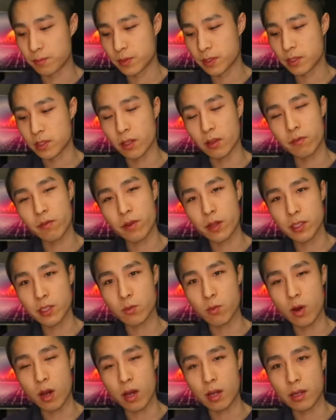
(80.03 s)
So the first
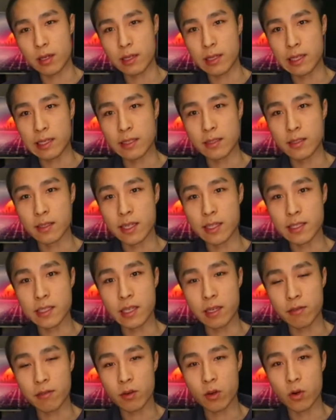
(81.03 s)
one is an
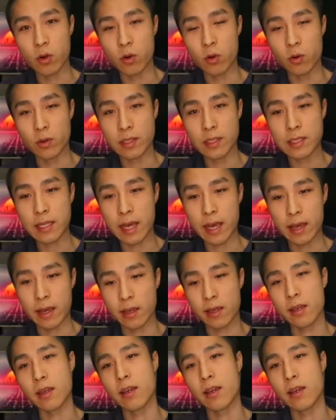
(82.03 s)
ETF called Tech,